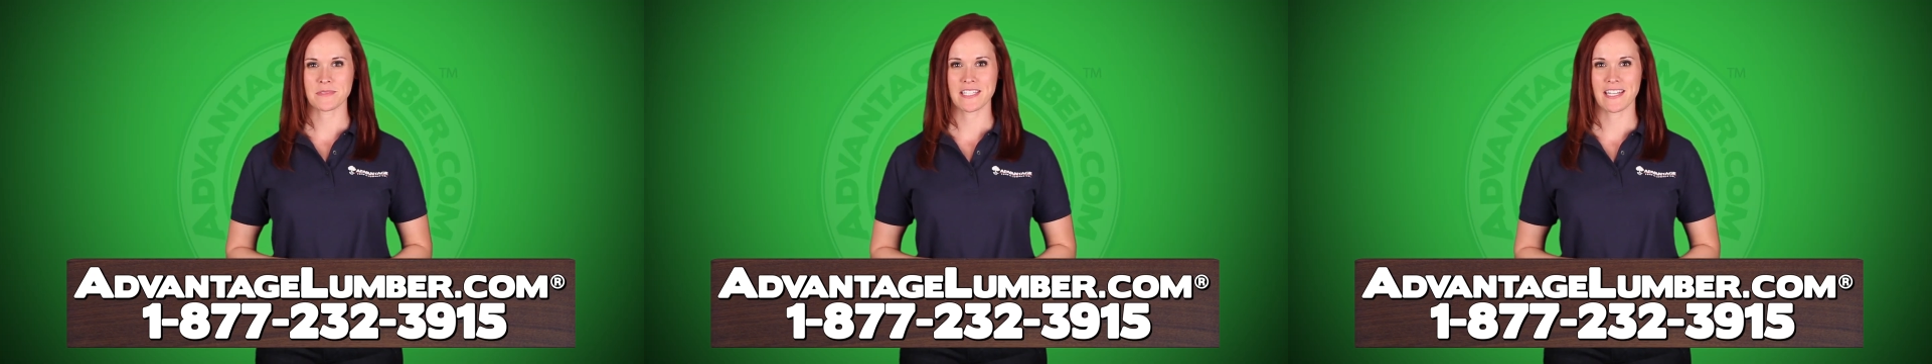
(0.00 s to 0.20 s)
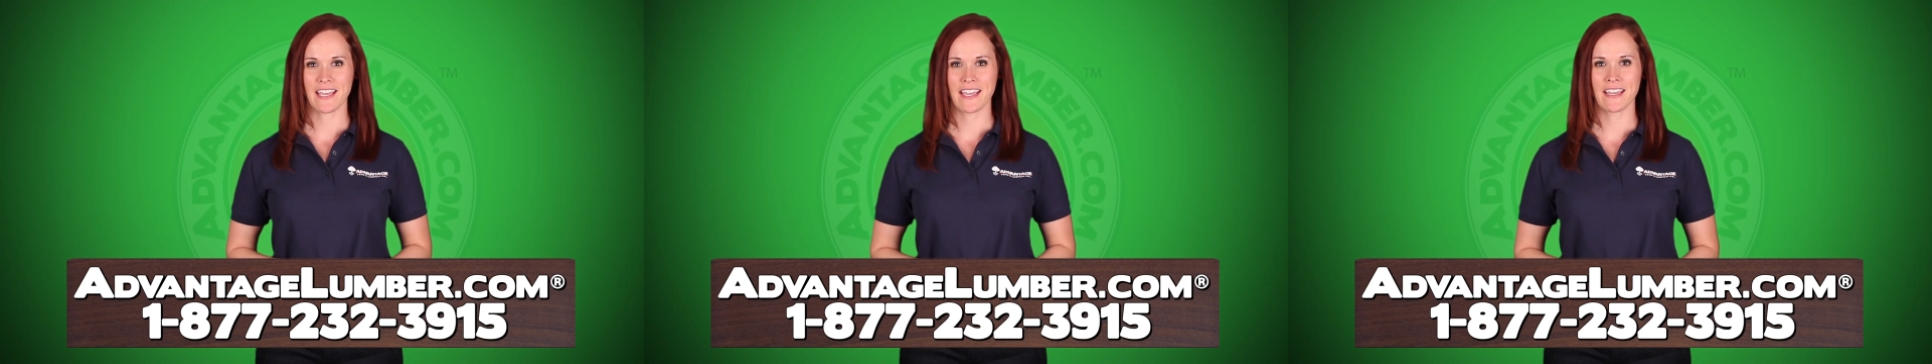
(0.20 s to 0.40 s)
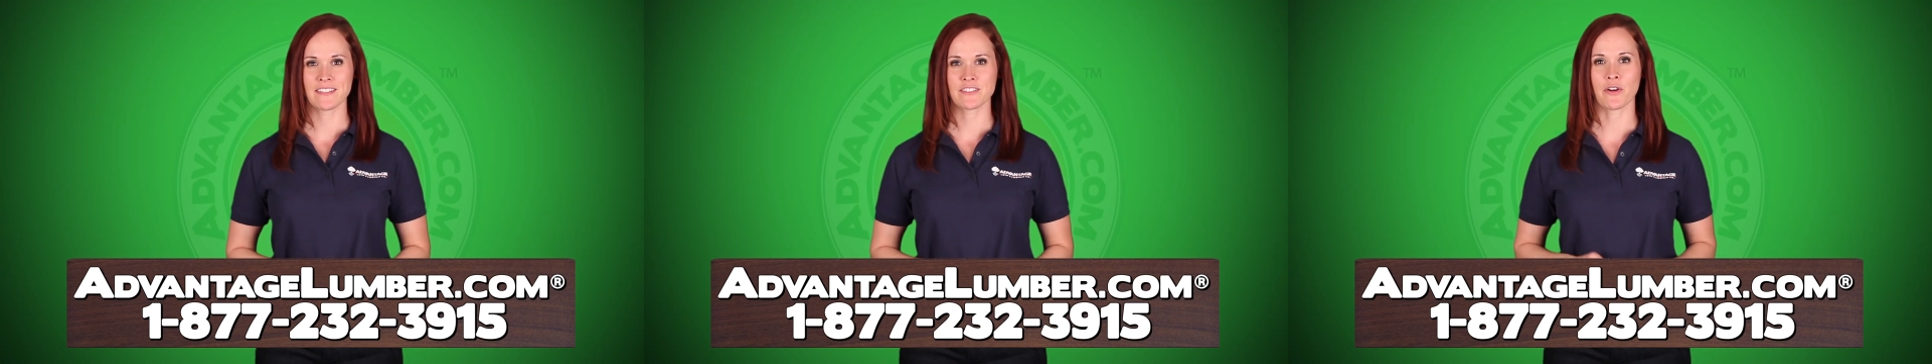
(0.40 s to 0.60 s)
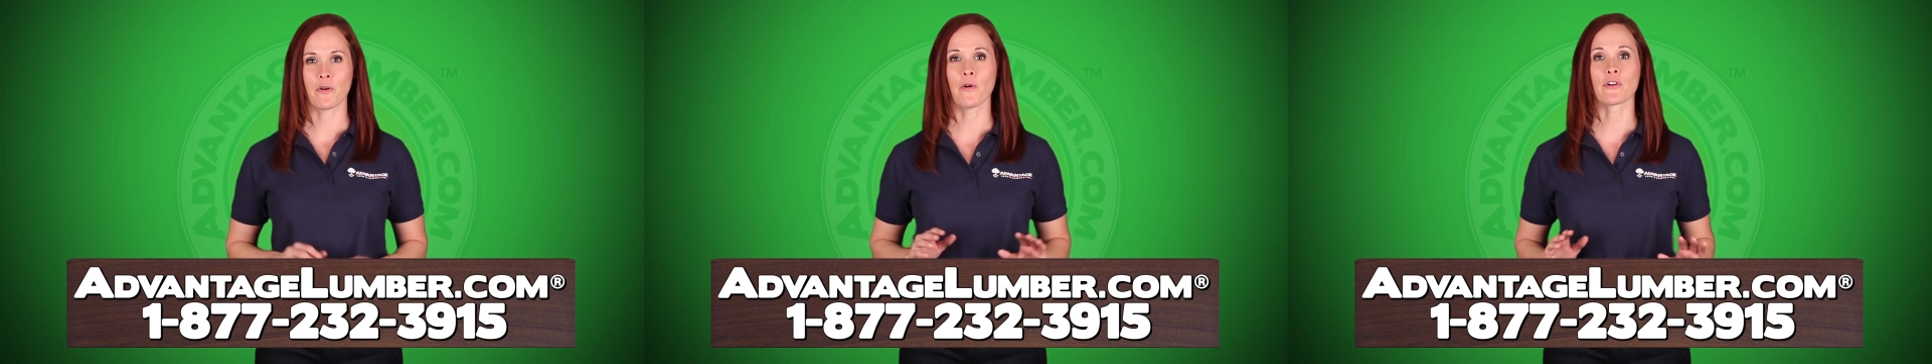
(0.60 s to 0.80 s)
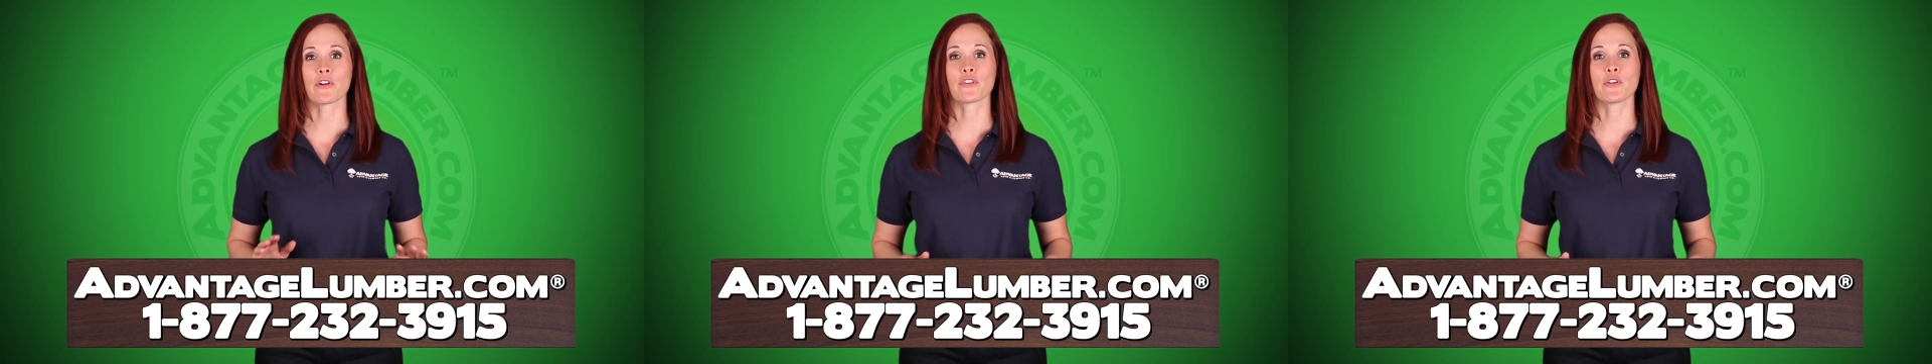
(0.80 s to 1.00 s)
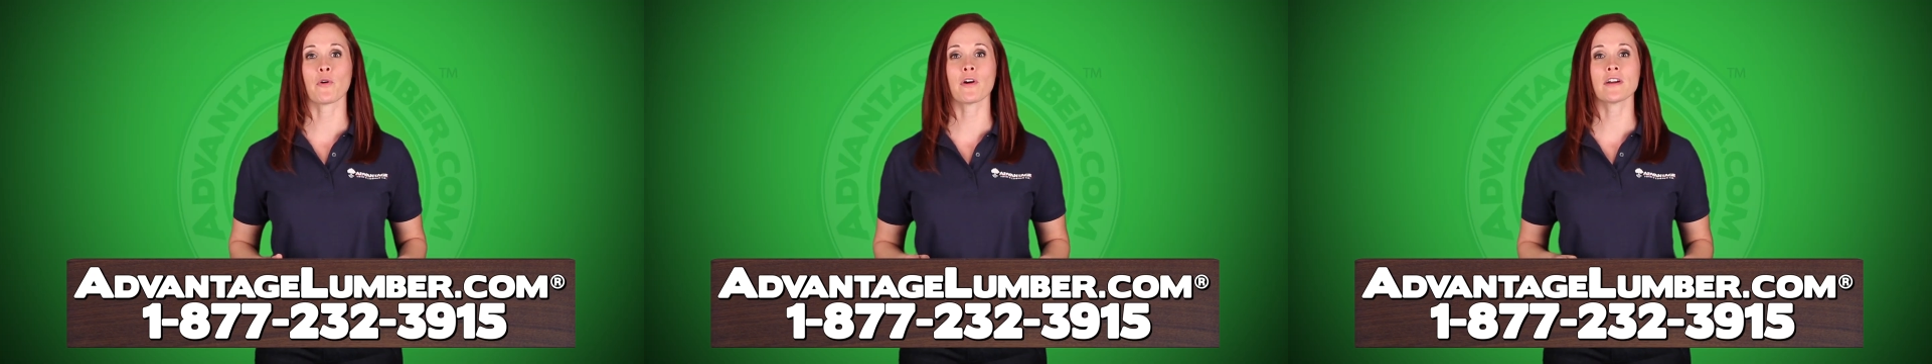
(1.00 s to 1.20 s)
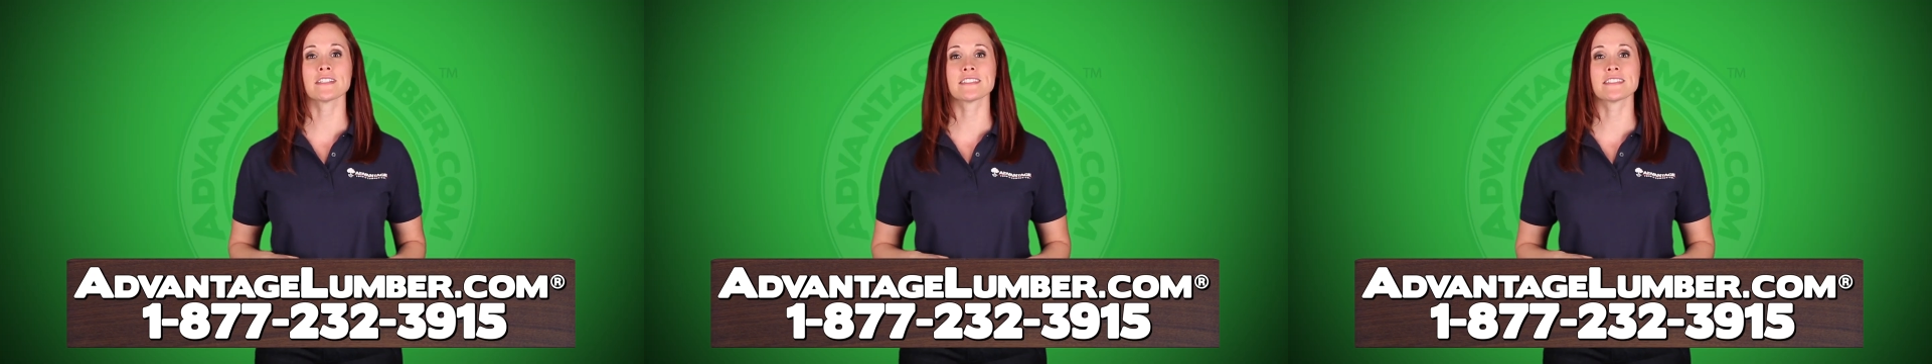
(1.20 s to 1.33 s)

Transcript: today to order your